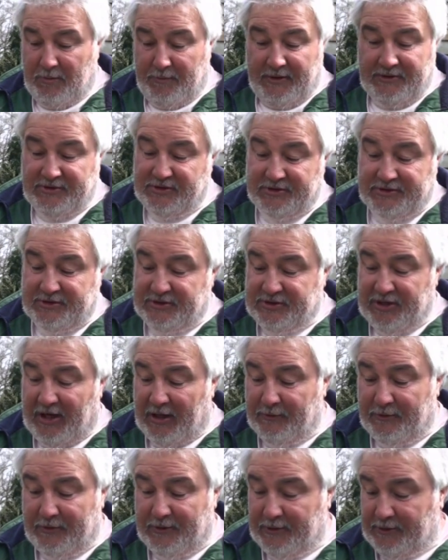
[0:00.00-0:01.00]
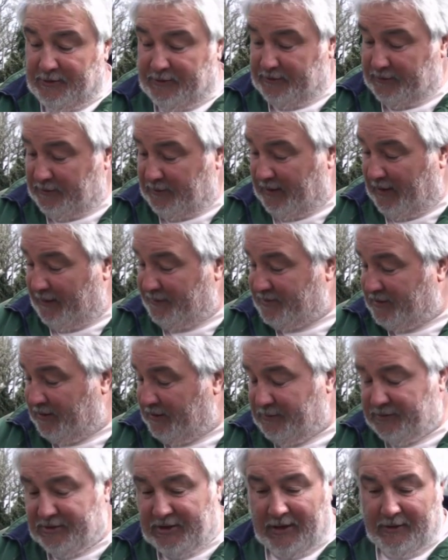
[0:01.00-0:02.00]
But it's just a joke, an
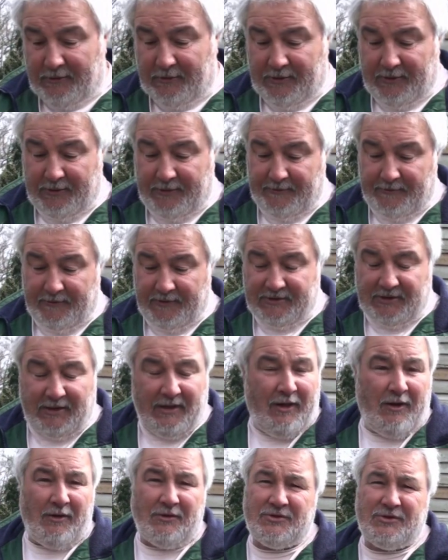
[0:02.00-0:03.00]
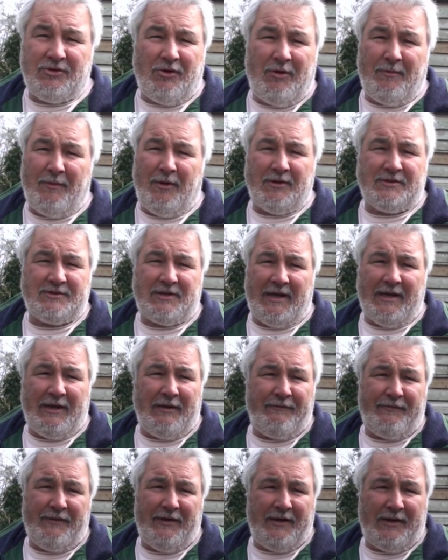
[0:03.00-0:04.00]
absolute joke. It's the last time I'll take
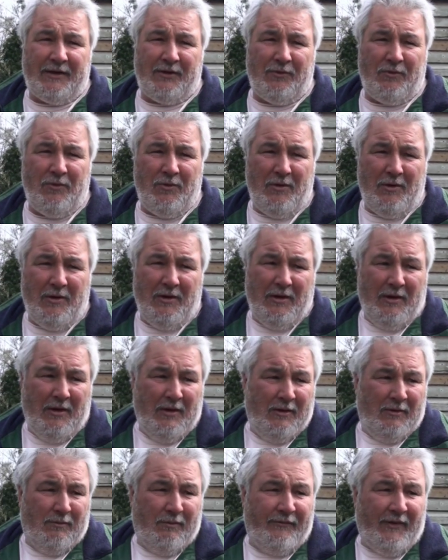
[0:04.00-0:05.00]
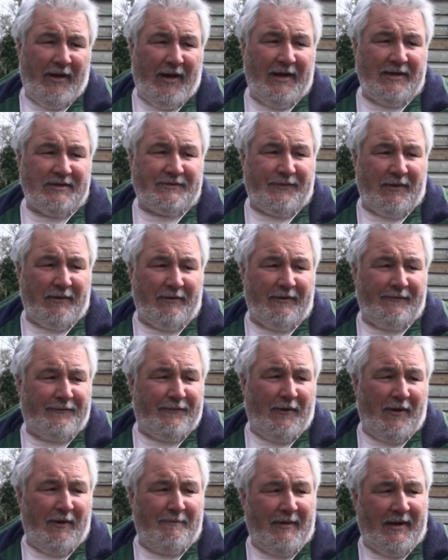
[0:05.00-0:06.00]
a vehicle without it's
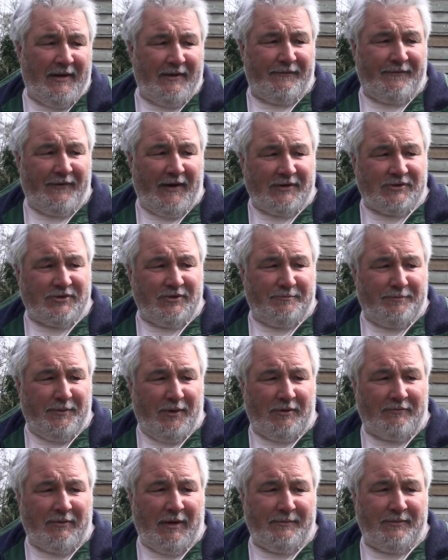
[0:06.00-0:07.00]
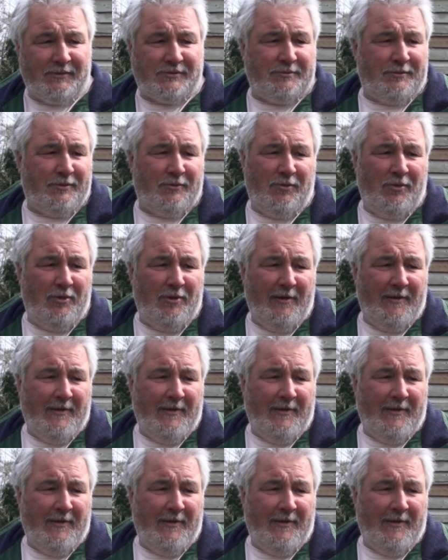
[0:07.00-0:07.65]
verified, manufactured by reputable.